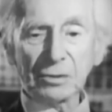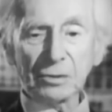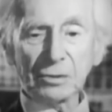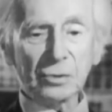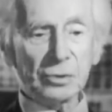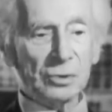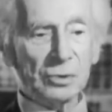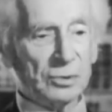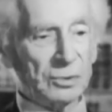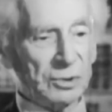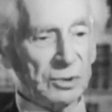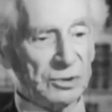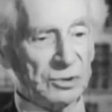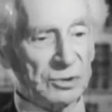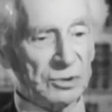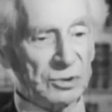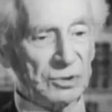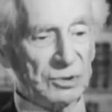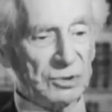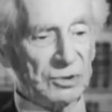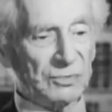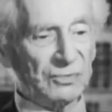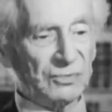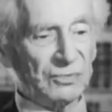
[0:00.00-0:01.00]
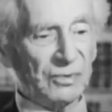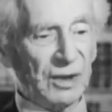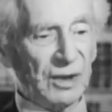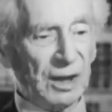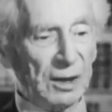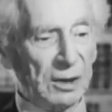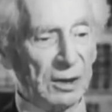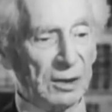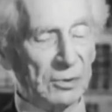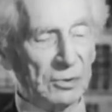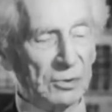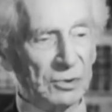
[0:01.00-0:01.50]
All questions of
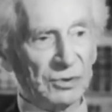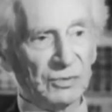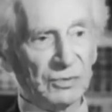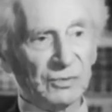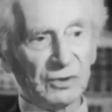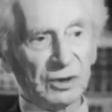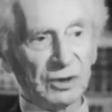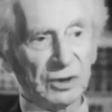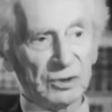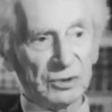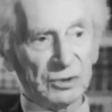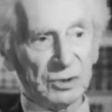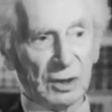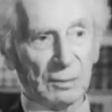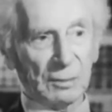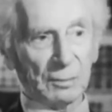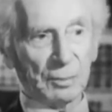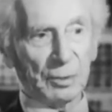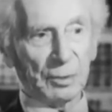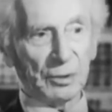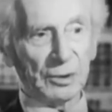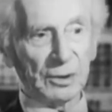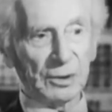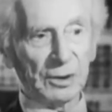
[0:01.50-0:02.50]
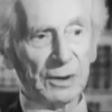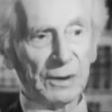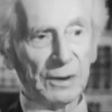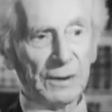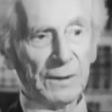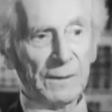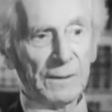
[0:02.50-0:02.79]
values, for example.